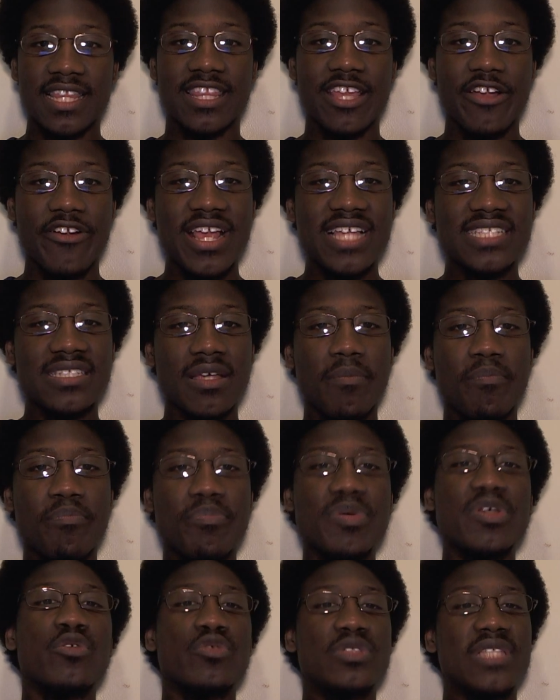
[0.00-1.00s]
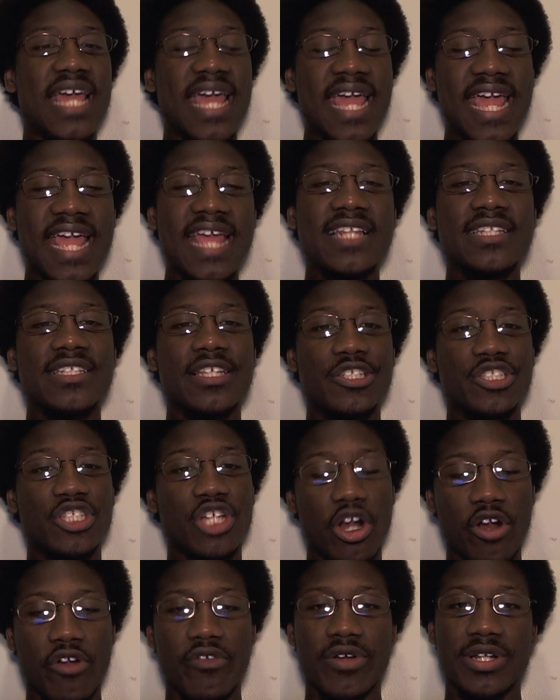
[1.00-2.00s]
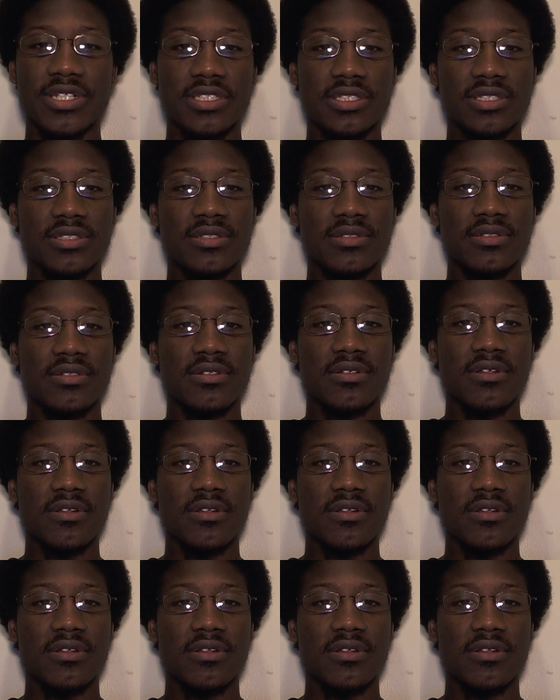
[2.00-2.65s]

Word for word: there is a built-in deterrence